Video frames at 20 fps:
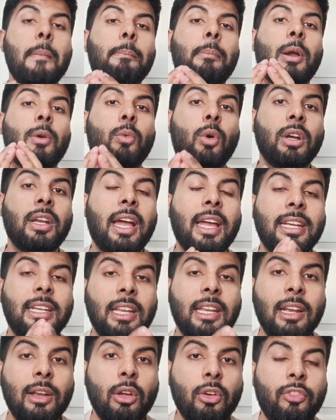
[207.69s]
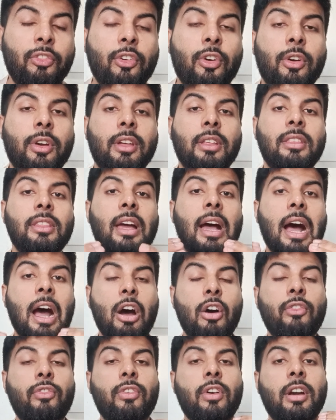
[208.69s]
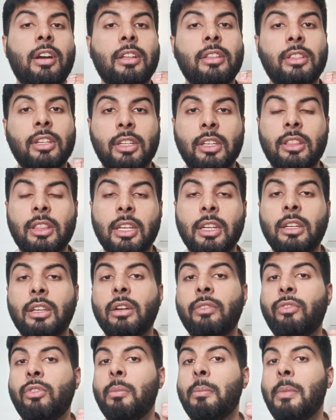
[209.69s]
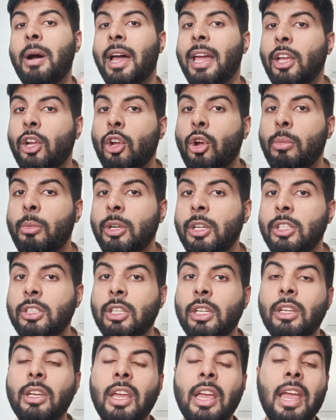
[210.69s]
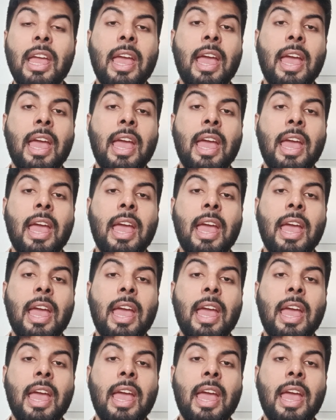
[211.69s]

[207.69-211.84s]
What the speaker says: But what I didn't look for is how far is city center from my accommodation.